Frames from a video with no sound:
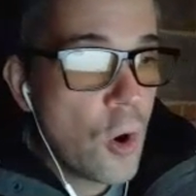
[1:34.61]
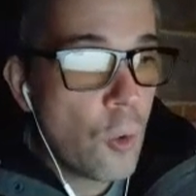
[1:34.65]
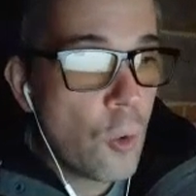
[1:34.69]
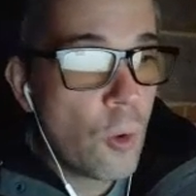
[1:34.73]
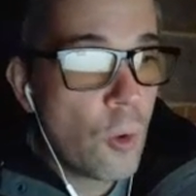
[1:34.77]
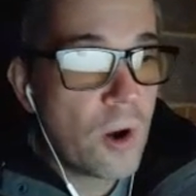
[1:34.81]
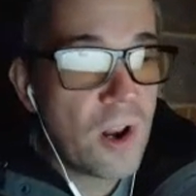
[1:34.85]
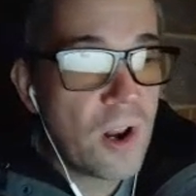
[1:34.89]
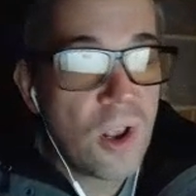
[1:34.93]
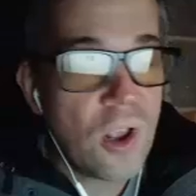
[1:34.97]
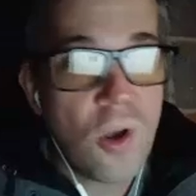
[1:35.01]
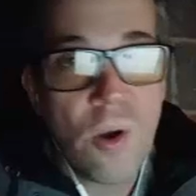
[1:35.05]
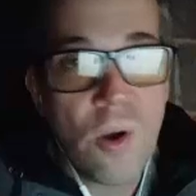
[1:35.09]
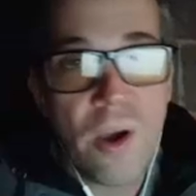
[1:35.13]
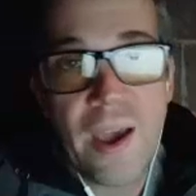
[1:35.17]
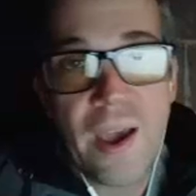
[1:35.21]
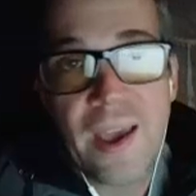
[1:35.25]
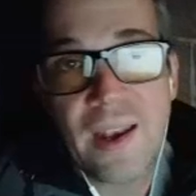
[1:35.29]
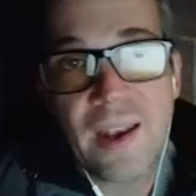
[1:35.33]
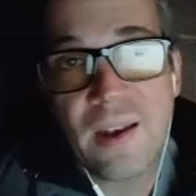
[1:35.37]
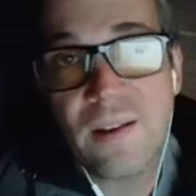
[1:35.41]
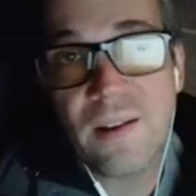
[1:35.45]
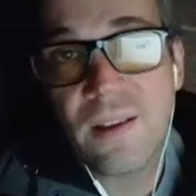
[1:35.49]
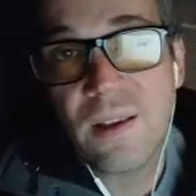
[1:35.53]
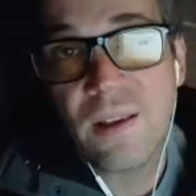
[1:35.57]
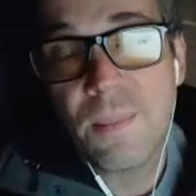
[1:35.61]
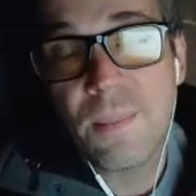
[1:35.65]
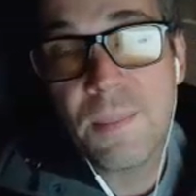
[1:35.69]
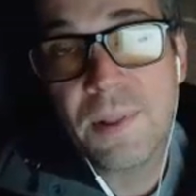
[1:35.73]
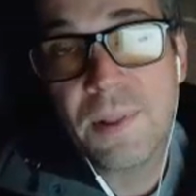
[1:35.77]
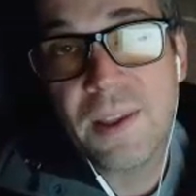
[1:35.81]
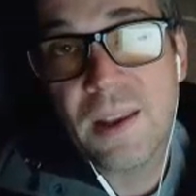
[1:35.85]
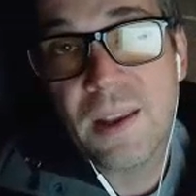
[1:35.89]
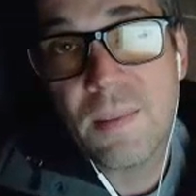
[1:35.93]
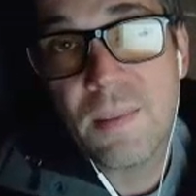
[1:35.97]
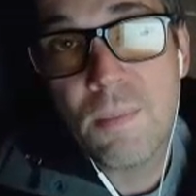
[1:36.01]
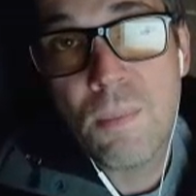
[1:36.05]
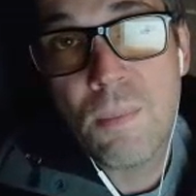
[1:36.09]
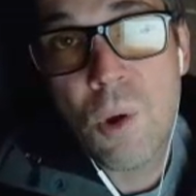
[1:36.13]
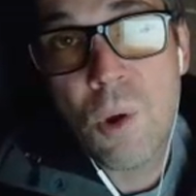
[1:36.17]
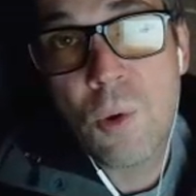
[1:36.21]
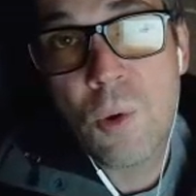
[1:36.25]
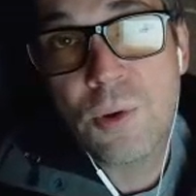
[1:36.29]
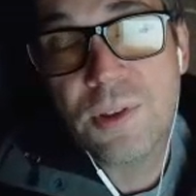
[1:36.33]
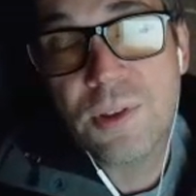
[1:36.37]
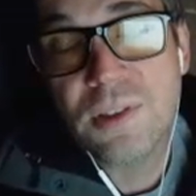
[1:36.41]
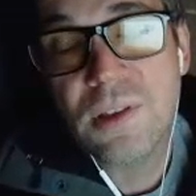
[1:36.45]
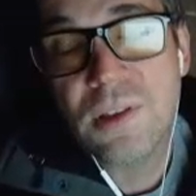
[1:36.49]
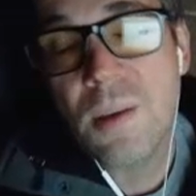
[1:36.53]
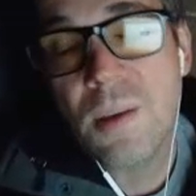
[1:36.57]
We're going to go ahead and complete
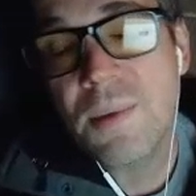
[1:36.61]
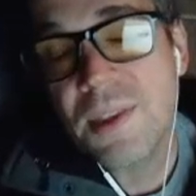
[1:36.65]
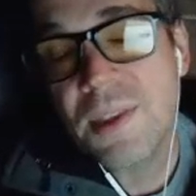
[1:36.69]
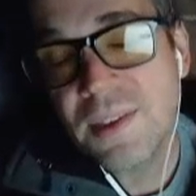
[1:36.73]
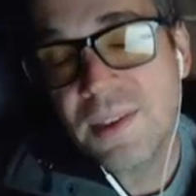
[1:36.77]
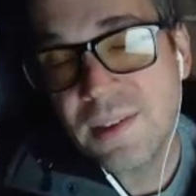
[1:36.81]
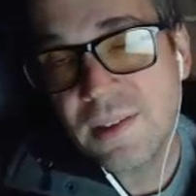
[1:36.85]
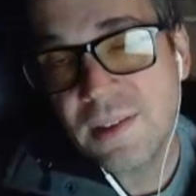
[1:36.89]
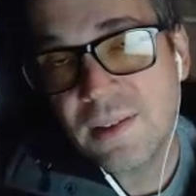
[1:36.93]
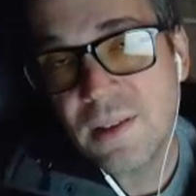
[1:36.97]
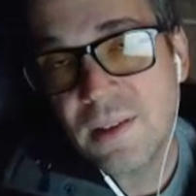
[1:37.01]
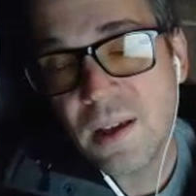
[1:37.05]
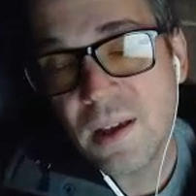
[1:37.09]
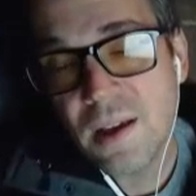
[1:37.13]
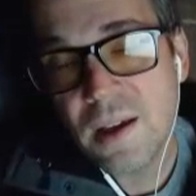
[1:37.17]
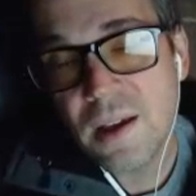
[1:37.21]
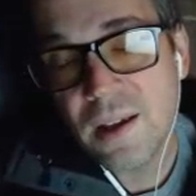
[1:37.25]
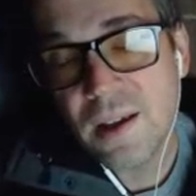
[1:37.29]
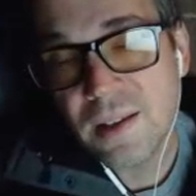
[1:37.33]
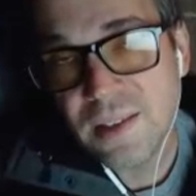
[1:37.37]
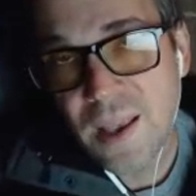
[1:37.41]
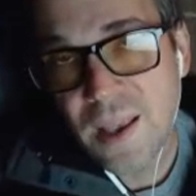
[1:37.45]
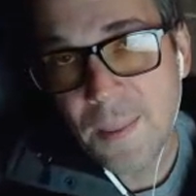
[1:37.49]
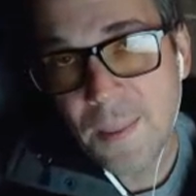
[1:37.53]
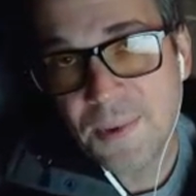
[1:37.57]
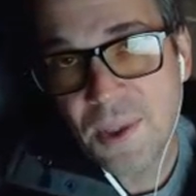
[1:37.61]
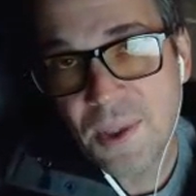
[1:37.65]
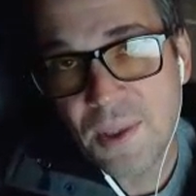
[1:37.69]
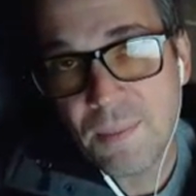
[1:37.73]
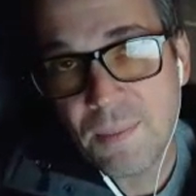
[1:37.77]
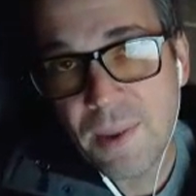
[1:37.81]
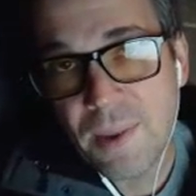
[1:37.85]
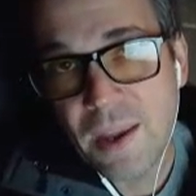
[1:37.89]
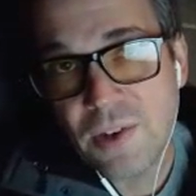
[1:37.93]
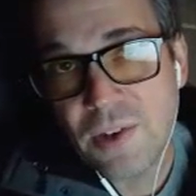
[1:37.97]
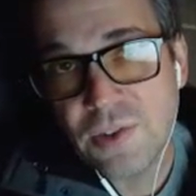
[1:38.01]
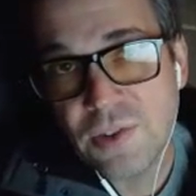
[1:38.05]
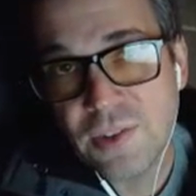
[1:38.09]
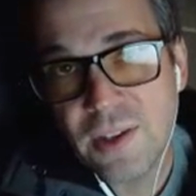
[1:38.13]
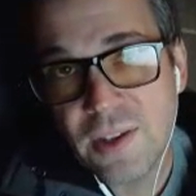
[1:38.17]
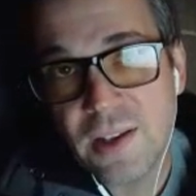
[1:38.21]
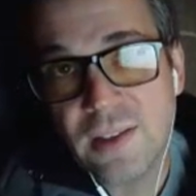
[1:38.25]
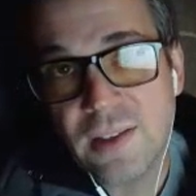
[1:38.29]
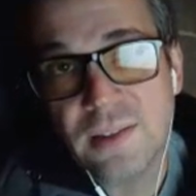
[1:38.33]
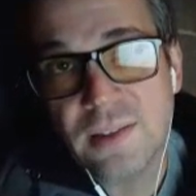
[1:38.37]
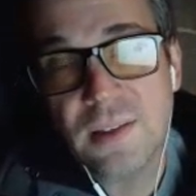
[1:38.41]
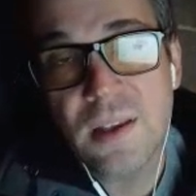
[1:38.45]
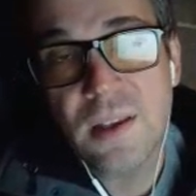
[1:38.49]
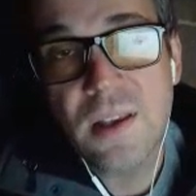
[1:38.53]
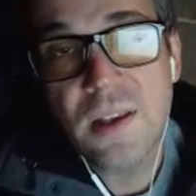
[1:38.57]
some of these examples on page
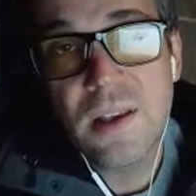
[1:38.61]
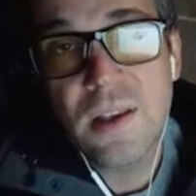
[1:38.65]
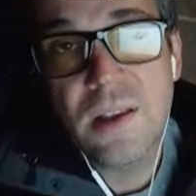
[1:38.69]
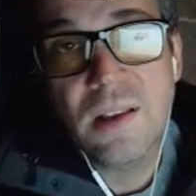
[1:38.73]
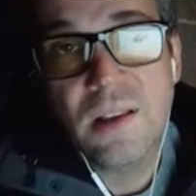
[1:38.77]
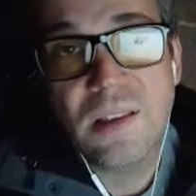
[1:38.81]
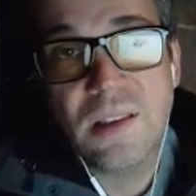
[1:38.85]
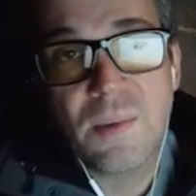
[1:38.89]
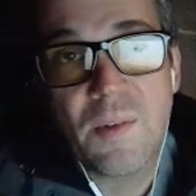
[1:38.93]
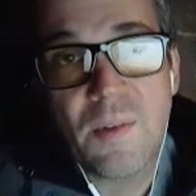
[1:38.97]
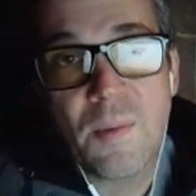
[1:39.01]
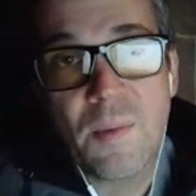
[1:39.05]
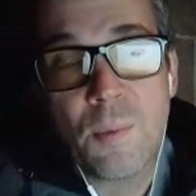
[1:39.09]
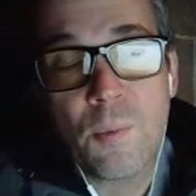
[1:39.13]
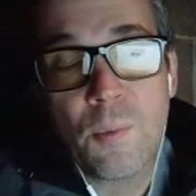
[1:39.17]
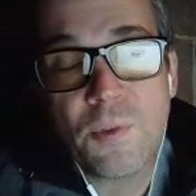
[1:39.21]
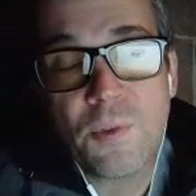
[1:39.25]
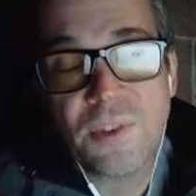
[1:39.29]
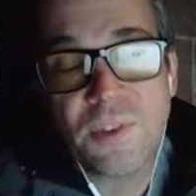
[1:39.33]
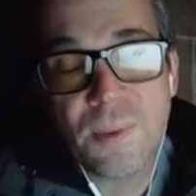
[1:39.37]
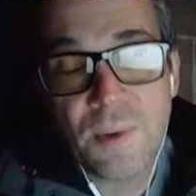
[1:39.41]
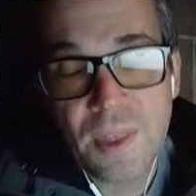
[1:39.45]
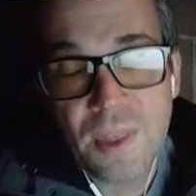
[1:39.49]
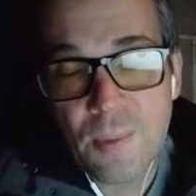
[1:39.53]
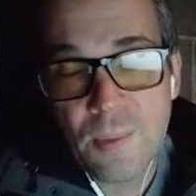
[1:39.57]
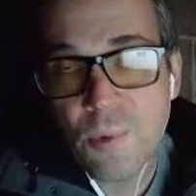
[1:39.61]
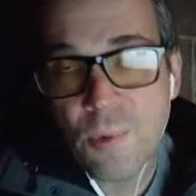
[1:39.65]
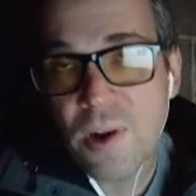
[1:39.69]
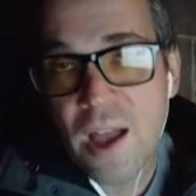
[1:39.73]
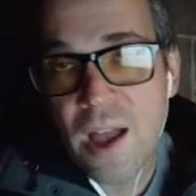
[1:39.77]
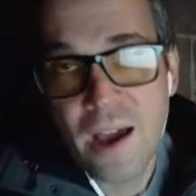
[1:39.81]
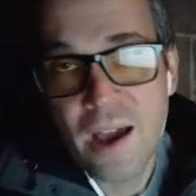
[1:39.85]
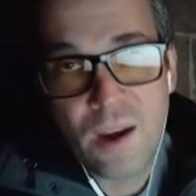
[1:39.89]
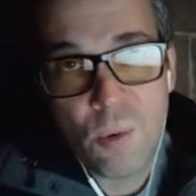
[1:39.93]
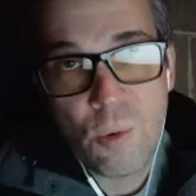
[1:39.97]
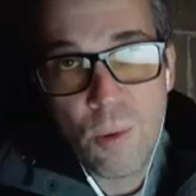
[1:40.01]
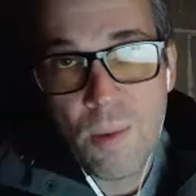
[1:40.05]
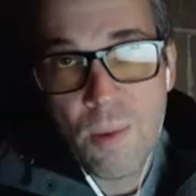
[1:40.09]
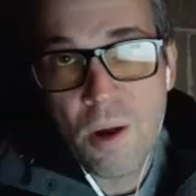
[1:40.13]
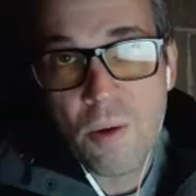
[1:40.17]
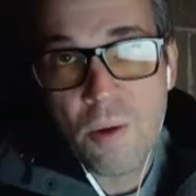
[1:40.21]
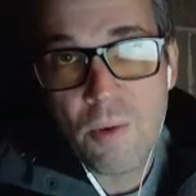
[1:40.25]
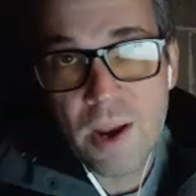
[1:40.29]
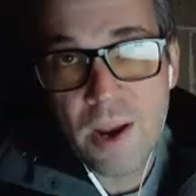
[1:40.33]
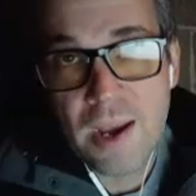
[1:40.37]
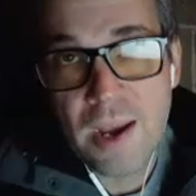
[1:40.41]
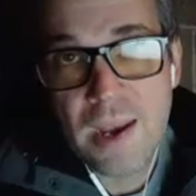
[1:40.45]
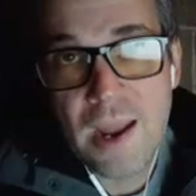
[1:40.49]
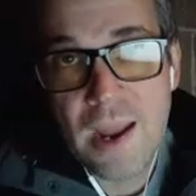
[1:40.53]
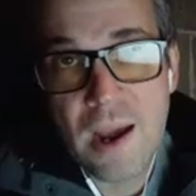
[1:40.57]
6. Some of them we're not going to worry about
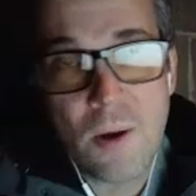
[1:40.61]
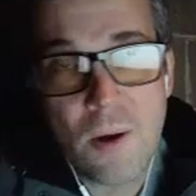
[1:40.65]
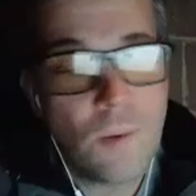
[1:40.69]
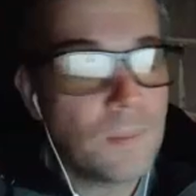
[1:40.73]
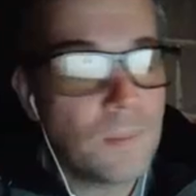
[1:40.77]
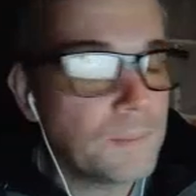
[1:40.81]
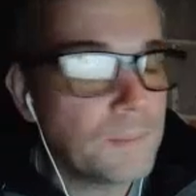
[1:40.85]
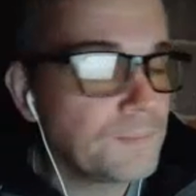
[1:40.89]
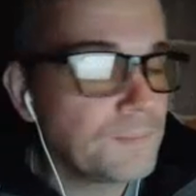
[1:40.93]
right now,